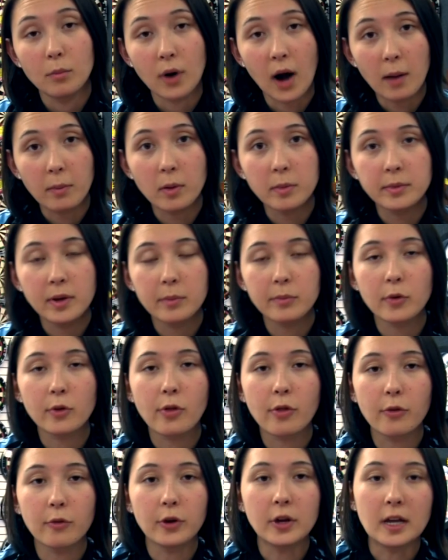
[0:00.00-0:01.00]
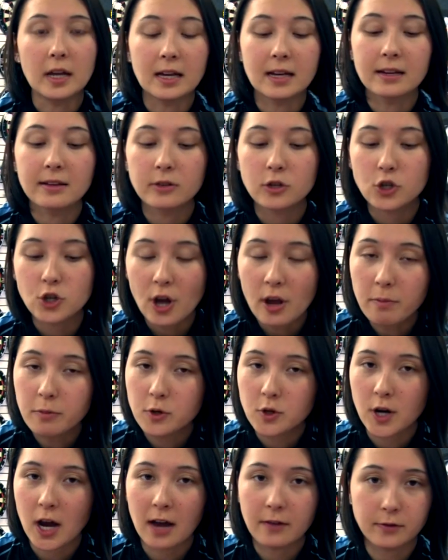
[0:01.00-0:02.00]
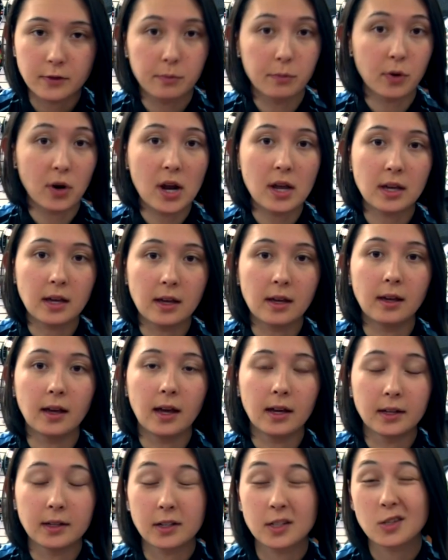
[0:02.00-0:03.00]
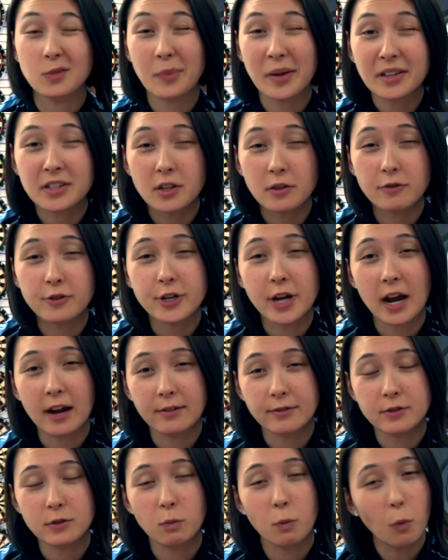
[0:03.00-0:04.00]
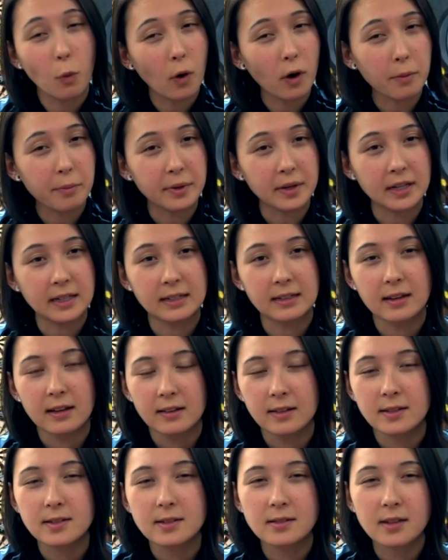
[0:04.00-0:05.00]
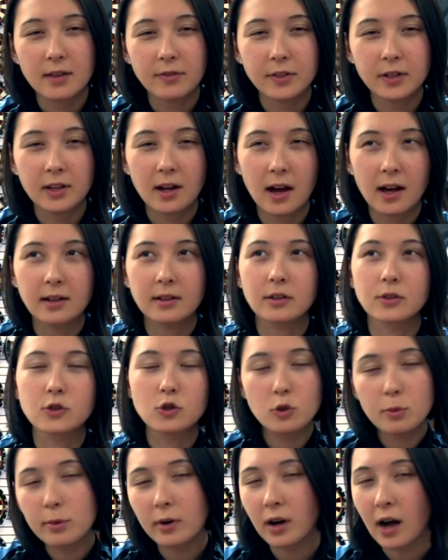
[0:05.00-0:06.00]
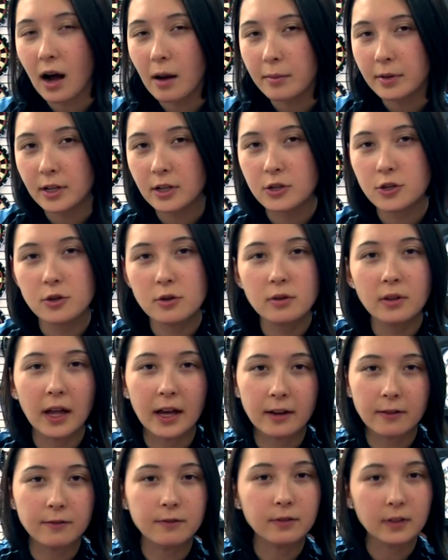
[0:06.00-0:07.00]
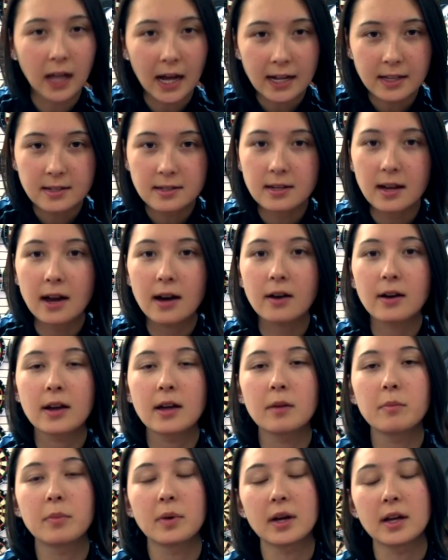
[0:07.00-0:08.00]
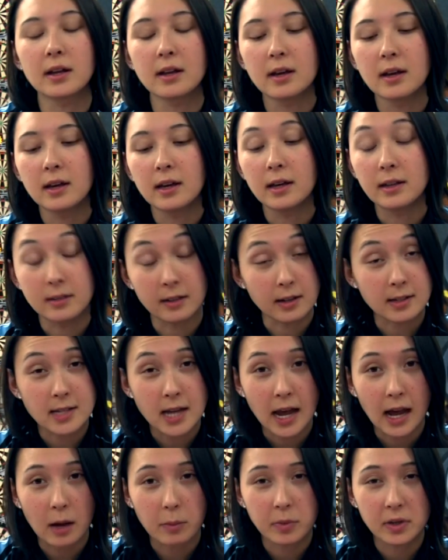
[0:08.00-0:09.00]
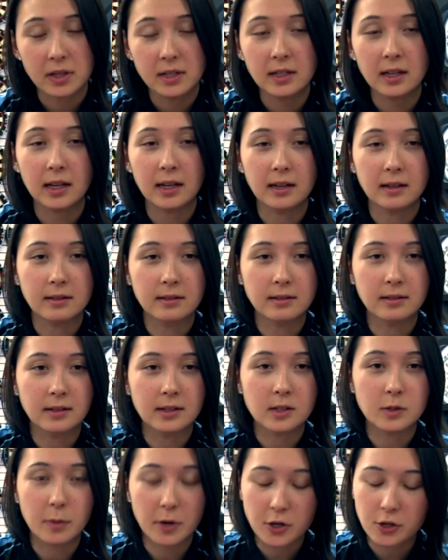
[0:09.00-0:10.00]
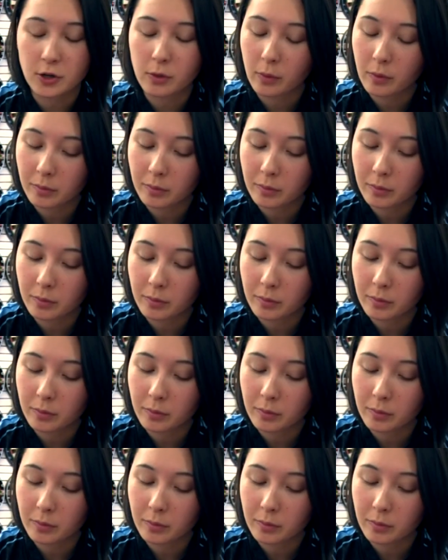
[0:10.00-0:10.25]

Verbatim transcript: Problem number three. Cheap shafts breaking and expensive shafts warping. This is definitely not a super common issue like flights tearing, but it does happen, and especially